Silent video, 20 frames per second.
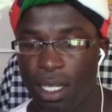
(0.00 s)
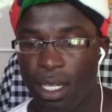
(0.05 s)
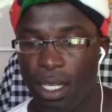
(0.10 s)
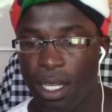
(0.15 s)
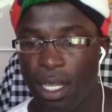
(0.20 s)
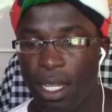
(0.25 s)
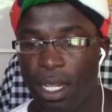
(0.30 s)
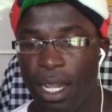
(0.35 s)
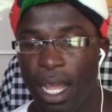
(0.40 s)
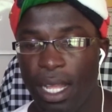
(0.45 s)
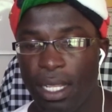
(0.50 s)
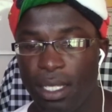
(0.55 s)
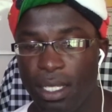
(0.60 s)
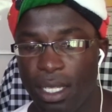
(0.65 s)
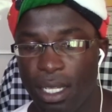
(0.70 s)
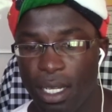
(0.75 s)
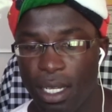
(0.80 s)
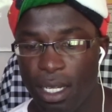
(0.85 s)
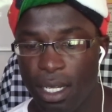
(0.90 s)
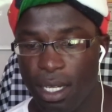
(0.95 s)
have
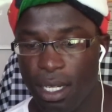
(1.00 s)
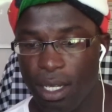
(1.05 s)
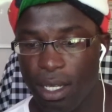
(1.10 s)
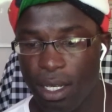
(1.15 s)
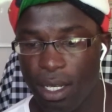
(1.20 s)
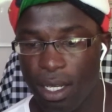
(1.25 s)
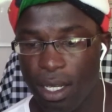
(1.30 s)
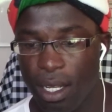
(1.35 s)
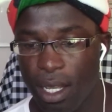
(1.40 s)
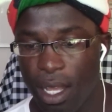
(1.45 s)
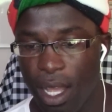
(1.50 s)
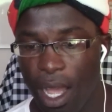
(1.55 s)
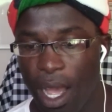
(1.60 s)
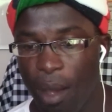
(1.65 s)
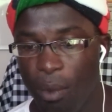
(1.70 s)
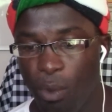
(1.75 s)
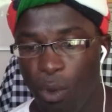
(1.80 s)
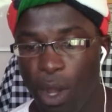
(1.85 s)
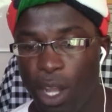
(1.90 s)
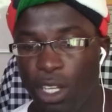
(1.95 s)
that's her.
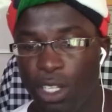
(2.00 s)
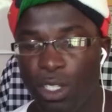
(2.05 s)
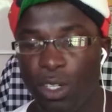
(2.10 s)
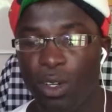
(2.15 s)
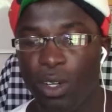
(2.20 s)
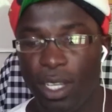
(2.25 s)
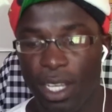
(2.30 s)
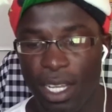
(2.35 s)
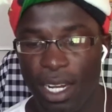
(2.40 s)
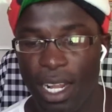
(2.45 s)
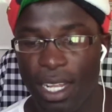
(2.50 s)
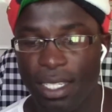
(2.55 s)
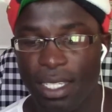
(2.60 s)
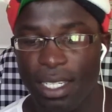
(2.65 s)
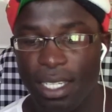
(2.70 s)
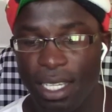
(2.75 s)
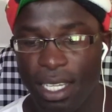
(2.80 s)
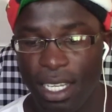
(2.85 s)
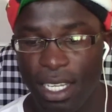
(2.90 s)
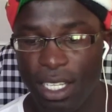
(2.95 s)
I'm quite sure, yeah, that's
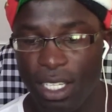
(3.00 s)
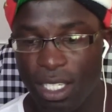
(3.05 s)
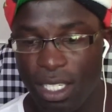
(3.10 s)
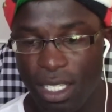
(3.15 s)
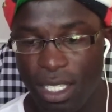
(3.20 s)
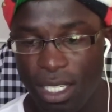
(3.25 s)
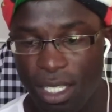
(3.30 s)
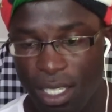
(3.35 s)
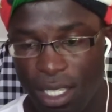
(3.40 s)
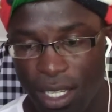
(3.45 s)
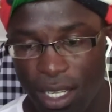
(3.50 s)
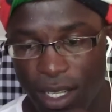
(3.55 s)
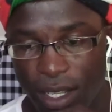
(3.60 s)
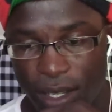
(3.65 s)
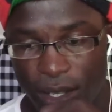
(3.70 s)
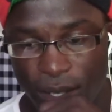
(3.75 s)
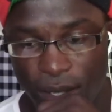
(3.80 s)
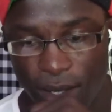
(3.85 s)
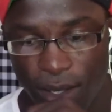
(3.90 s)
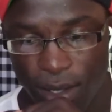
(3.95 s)
the king's sister.
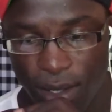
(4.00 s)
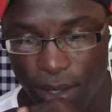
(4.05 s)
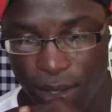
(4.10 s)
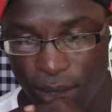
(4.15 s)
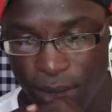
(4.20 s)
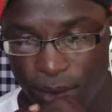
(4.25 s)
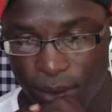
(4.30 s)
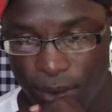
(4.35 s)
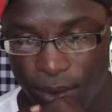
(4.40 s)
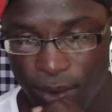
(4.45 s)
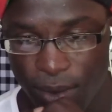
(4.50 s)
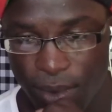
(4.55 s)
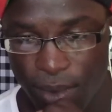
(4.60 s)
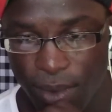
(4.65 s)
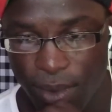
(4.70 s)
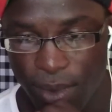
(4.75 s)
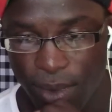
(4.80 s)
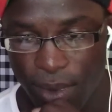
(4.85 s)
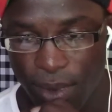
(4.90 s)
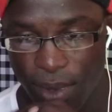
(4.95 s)
Prototype to
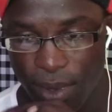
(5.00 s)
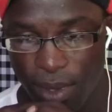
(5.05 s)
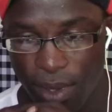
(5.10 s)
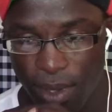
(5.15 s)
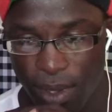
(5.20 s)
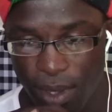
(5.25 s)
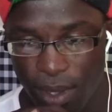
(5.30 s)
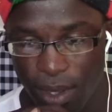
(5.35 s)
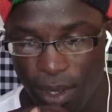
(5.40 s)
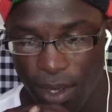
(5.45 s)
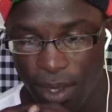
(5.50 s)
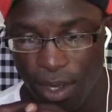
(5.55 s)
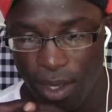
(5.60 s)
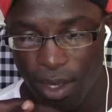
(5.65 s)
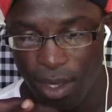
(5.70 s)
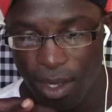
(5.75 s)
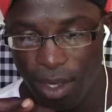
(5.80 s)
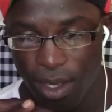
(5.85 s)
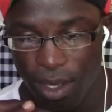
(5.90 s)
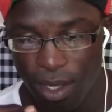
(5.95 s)
demonstrate the production of
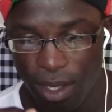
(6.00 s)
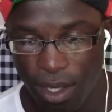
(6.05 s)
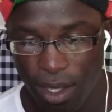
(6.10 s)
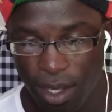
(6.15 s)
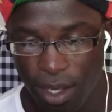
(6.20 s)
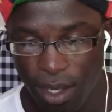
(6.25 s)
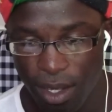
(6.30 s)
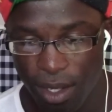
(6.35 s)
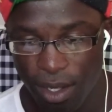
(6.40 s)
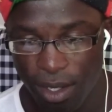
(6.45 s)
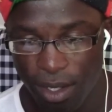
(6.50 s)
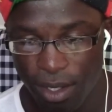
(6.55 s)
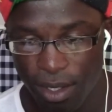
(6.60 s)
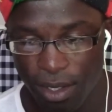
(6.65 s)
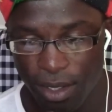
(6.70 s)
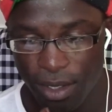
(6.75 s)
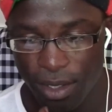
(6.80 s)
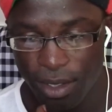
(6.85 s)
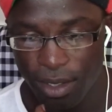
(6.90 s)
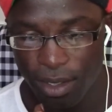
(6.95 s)
high-quality,
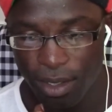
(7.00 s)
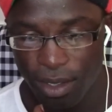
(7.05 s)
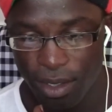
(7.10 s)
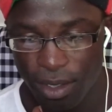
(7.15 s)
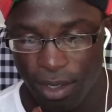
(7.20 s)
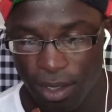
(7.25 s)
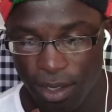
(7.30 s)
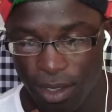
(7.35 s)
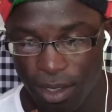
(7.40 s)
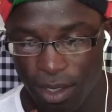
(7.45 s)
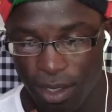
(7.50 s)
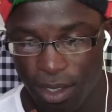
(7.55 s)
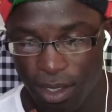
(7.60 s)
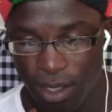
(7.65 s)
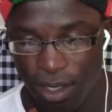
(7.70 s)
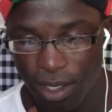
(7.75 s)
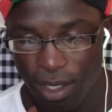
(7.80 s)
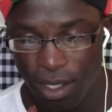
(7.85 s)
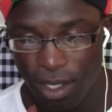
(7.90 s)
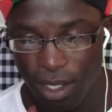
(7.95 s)
sterilized
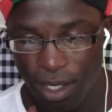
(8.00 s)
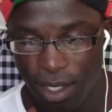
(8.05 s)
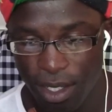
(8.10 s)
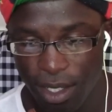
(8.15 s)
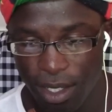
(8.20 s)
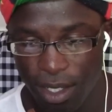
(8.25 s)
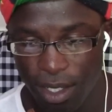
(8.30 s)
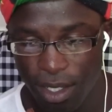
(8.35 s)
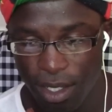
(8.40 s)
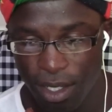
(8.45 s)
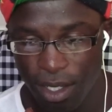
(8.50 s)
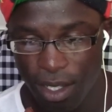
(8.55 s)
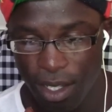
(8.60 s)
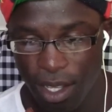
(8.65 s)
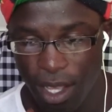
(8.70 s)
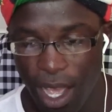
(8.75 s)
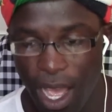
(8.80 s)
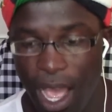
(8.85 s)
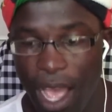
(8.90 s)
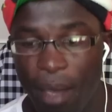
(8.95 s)
fruit juices.
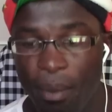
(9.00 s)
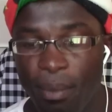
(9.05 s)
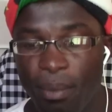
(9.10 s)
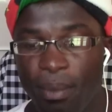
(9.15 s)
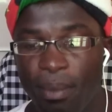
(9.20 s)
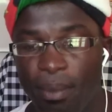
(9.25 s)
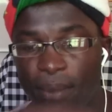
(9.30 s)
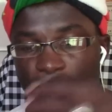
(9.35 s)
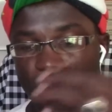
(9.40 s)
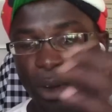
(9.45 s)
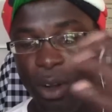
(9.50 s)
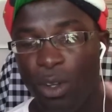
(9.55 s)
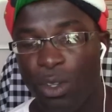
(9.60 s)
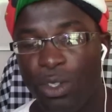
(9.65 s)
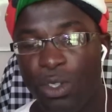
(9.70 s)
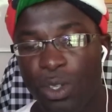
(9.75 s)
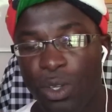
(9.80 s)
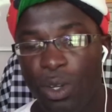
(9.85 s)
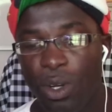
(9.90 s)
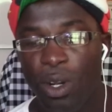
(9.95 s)
I'm
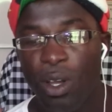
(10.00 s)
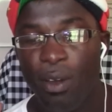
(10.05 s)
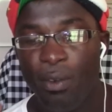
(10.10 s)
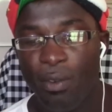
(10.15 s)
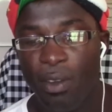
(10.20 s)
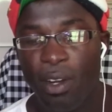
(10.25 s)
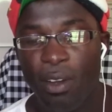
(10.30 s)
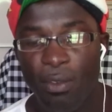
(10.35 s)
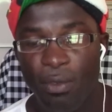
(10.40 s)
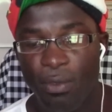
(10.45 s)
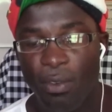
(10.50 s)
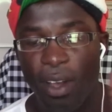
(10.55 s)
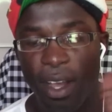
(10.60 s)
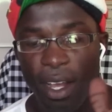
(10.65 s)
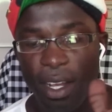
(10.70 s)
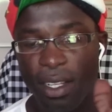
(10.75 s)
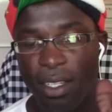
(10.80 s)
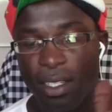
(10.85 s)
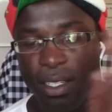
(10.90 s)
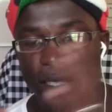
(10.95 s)
also loving the
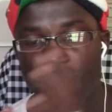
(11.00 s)
fact